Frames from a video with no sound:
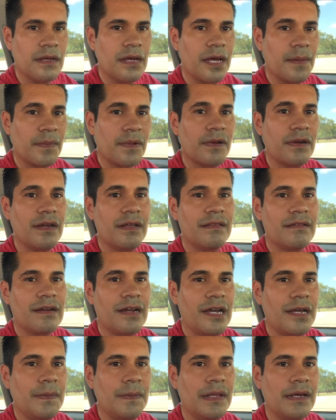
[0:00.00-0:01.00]
I'm gonna
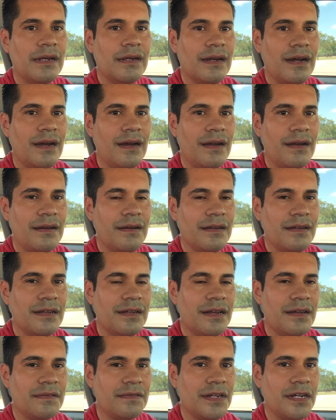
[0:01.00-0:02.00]
drive the car
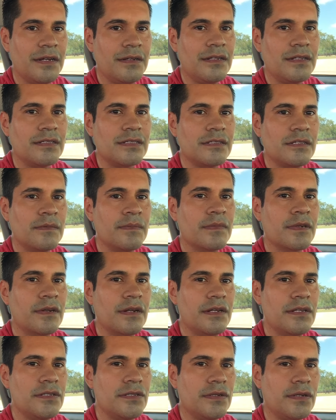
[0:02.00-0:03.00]
around and I'm
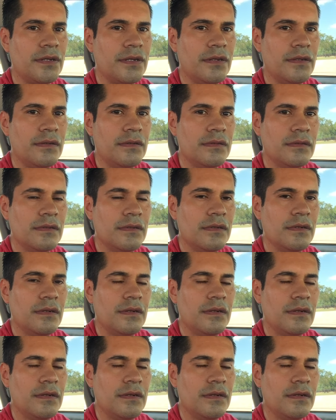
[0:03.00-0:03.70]
gonna show you